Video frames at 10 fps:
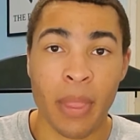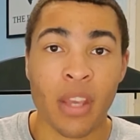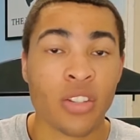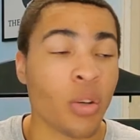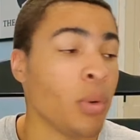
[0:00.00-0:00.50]

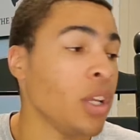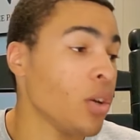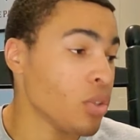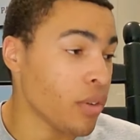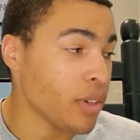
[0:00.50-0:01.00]
So when he
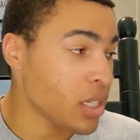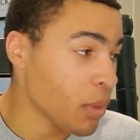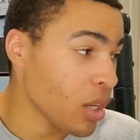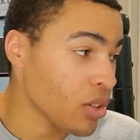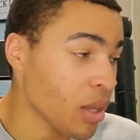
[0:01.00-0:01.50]
goes over to
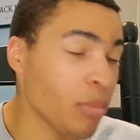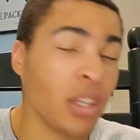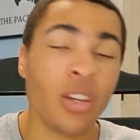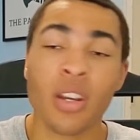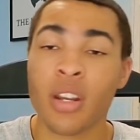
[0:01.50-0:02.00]
smell
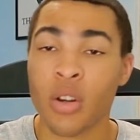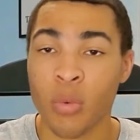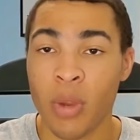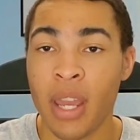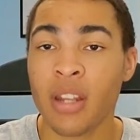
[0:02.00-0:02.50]
something, you're gonna
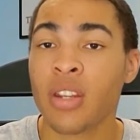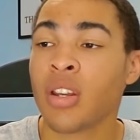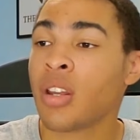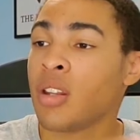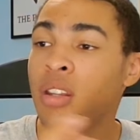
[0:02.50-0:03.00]
correct.
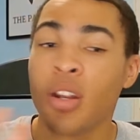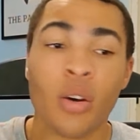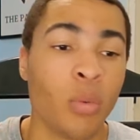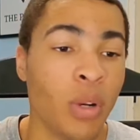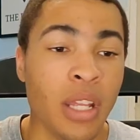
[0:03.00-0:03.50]

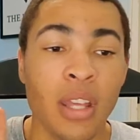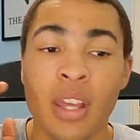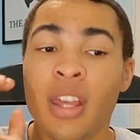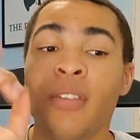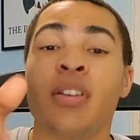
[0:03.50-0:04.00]

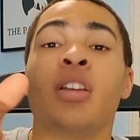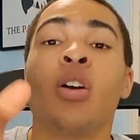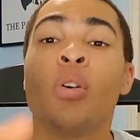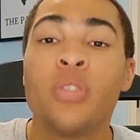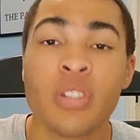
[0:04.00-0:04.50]
If he
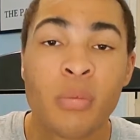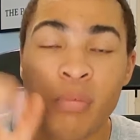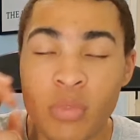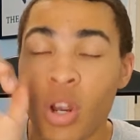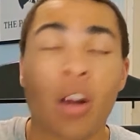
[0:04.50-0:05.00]
goes to
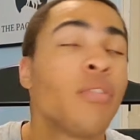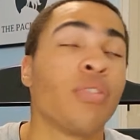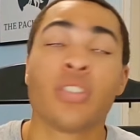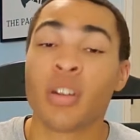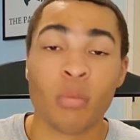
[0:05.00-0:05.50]
dart
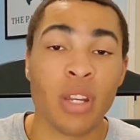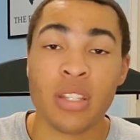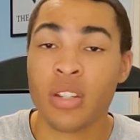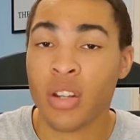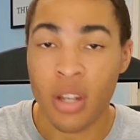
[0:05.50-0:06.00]
for some
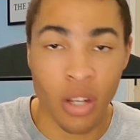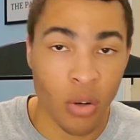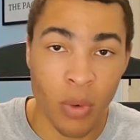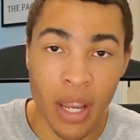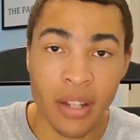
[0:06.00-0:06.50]
reason, you're gonna
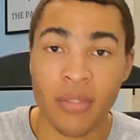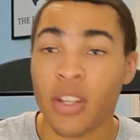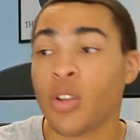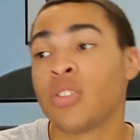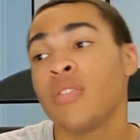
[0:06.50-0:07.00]
correct. If he
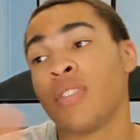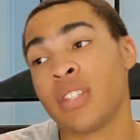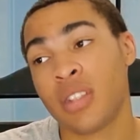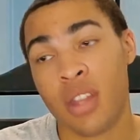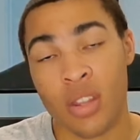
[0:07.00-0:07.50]
goes to
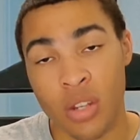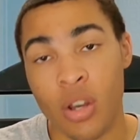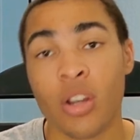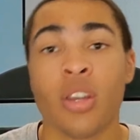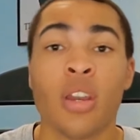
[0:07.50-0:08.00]
visit the other
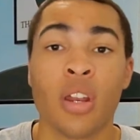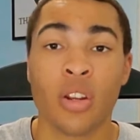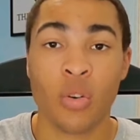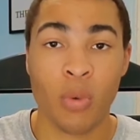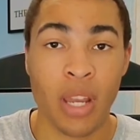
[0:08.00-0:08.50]
dog, you're gonna
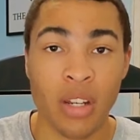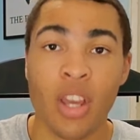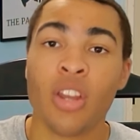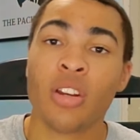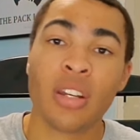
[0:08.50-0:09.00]
correct.
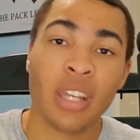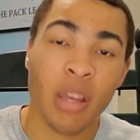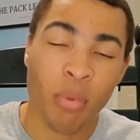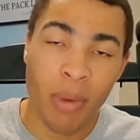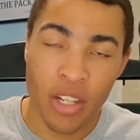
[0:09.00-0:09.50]
You're gonna
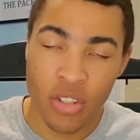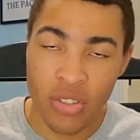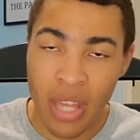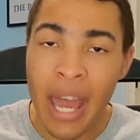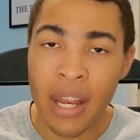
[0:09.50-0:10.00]
keep him at your
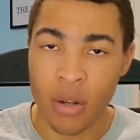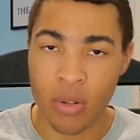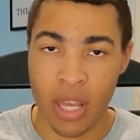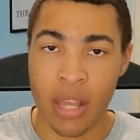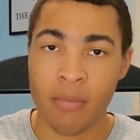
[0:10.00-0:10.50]
side,
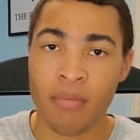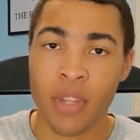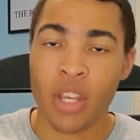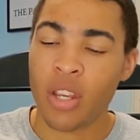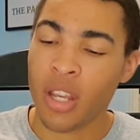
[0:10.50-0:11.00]
okay?
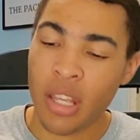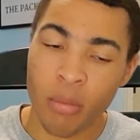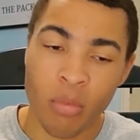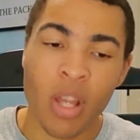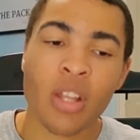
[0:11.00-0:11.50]
You're gonna give
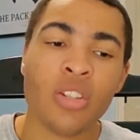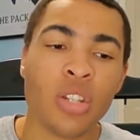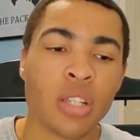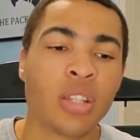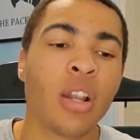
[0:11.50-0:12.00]
him
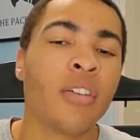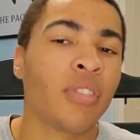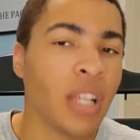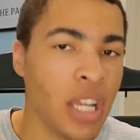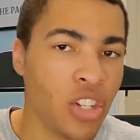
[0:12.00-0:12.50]
just enough
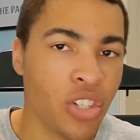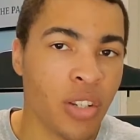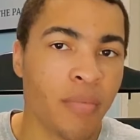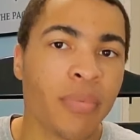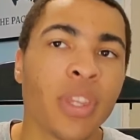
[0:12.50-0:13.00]

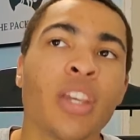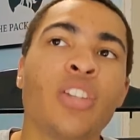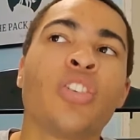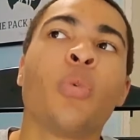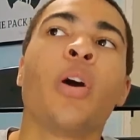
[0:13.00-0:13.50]
leash
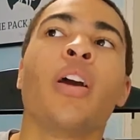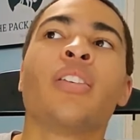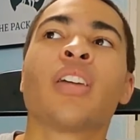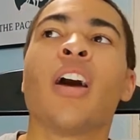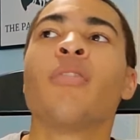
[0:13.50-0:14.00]
to where
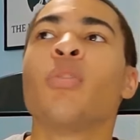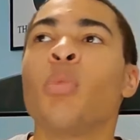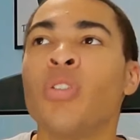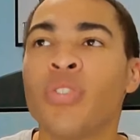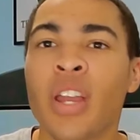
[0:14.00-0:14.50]
it's
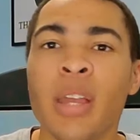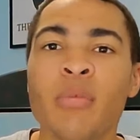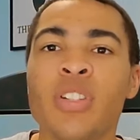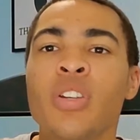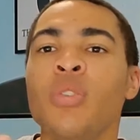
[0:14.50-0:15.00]
comfortable for
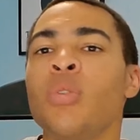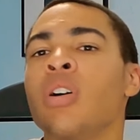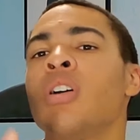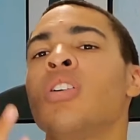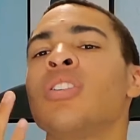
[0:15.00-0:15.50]
him to
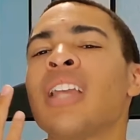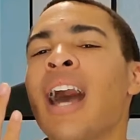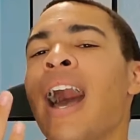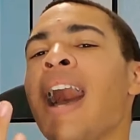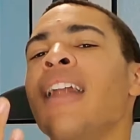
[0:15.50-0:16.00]

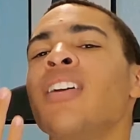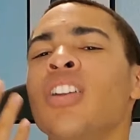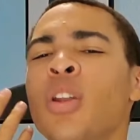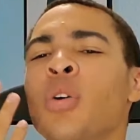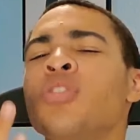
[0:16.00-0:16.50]
kind
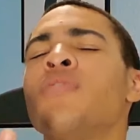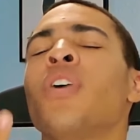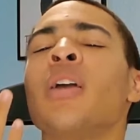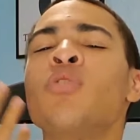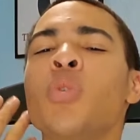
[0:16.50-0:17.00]
of, for
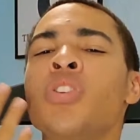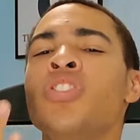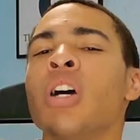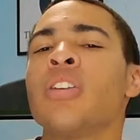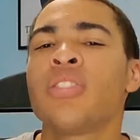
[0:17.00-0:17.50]
him to
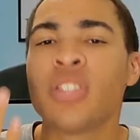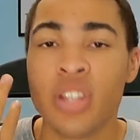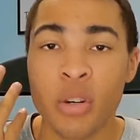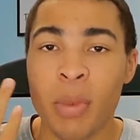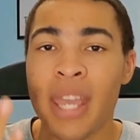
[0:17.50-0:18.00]
adjust to
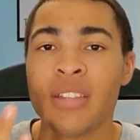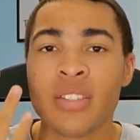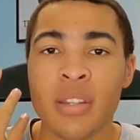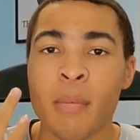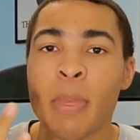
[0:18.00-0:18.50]
your
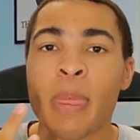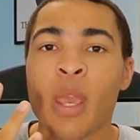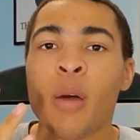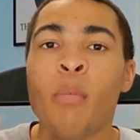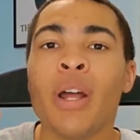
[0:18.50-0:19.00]
pace,
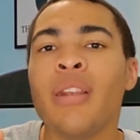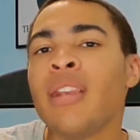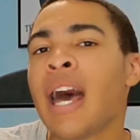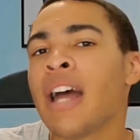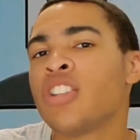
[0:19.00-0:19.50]
but
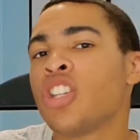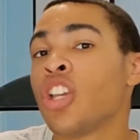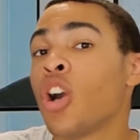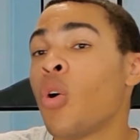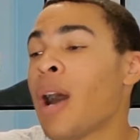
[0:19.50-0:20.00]
not to
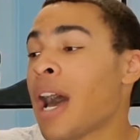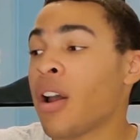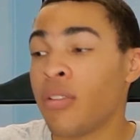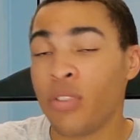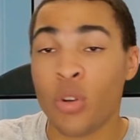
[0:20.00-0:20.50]
go
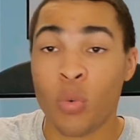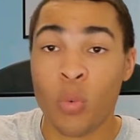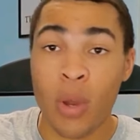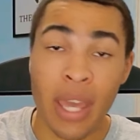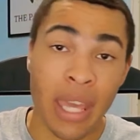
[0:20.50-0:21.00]
out of your
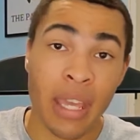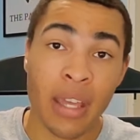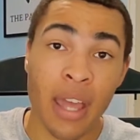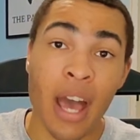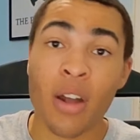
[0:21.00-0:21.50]
way,
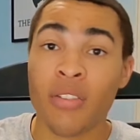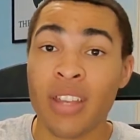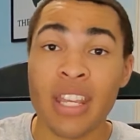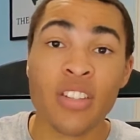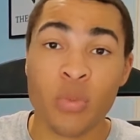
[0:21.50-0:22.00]
out of
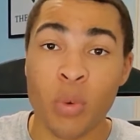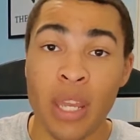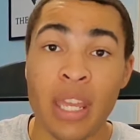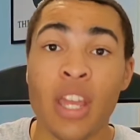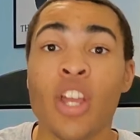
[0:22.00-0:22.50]
his
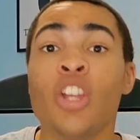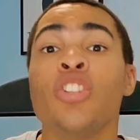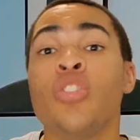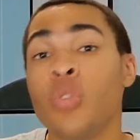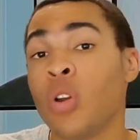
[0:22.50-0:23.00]
way,
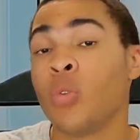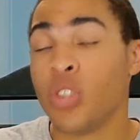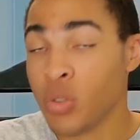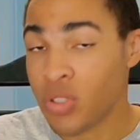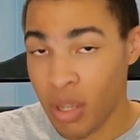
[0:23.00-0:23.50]
to go
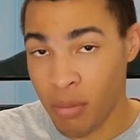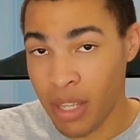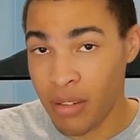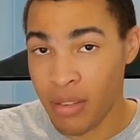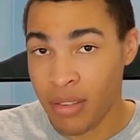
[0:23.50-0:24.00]
do
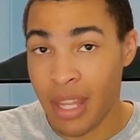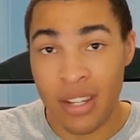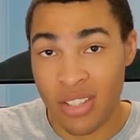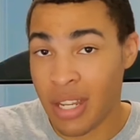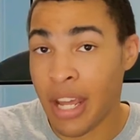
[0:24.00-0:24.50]
something that
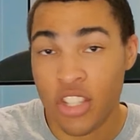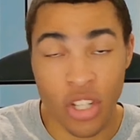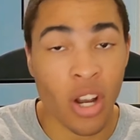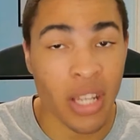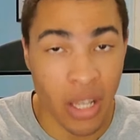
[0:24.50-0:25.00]
is not
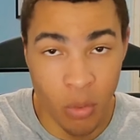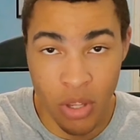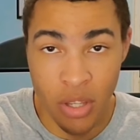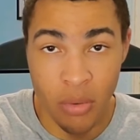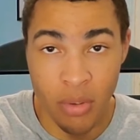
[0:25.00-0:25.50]
jogging
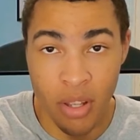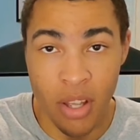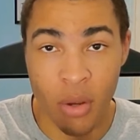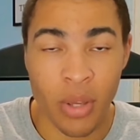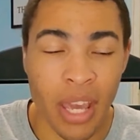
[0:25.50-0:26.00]
with you,
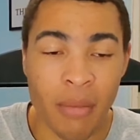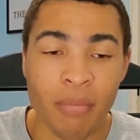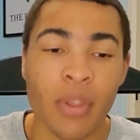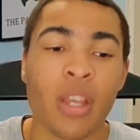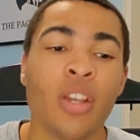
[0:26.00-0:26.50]
okay?
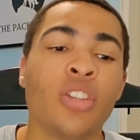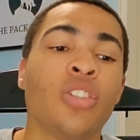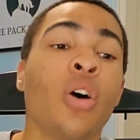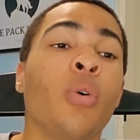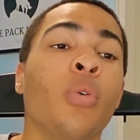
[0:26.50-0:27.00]

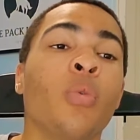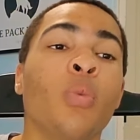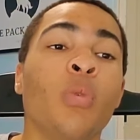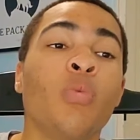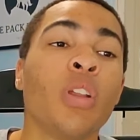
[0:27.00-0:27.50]
So
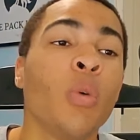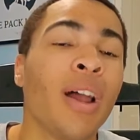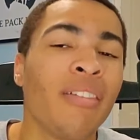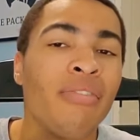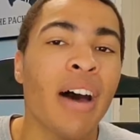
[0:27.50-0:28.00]
we really
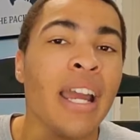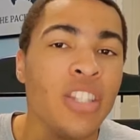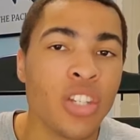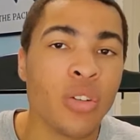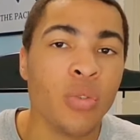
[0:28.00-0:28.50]
want to fine
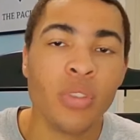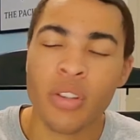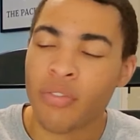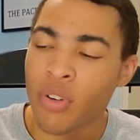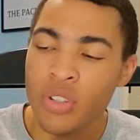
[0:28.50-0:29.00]
tune the
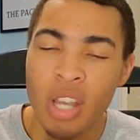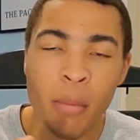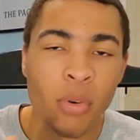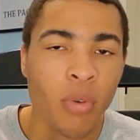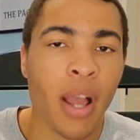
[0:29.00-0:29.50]
first
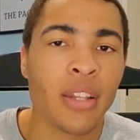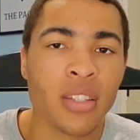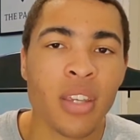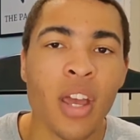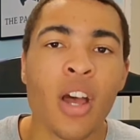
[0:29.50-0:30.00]
couple runs.